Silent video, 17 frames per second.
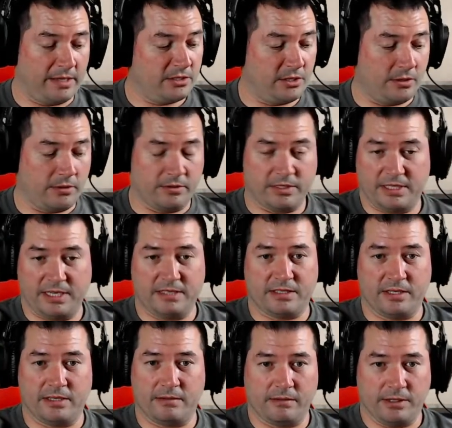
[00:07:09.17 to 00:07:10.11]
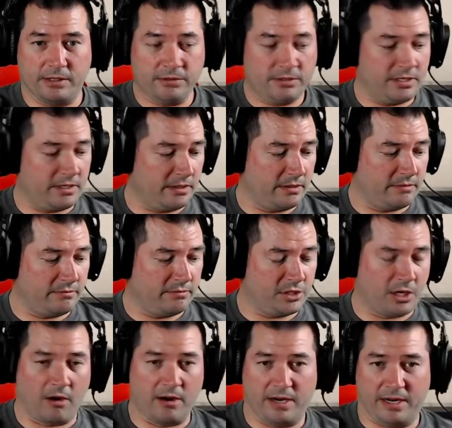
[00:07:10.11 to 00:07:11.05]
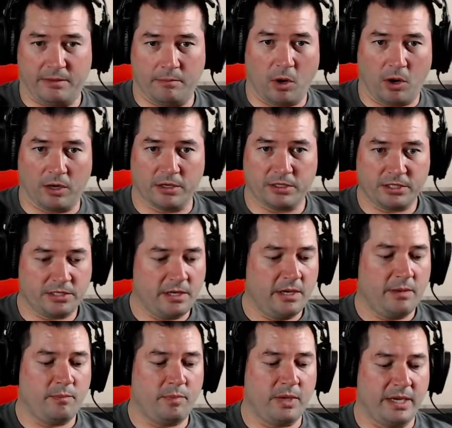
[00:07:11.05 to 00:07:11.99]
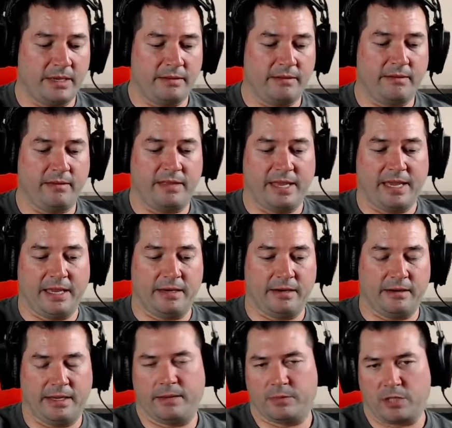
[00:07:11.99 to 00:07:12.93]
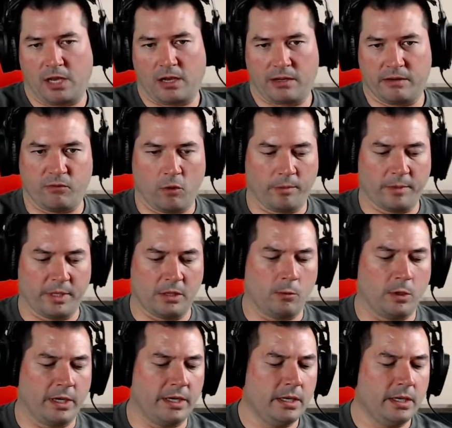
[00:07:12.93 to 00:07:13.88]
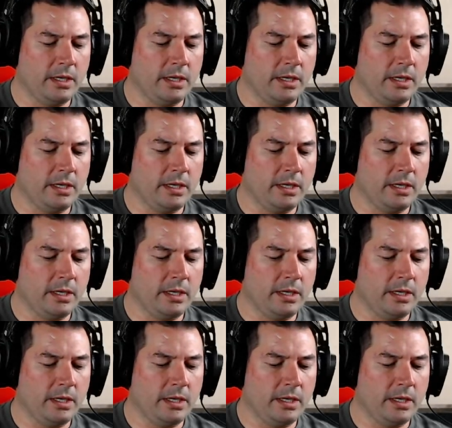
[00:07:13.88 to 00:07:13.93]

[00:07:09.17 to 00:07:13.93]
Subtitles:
So the season used to start in March, but then, and I'm talking Formula One,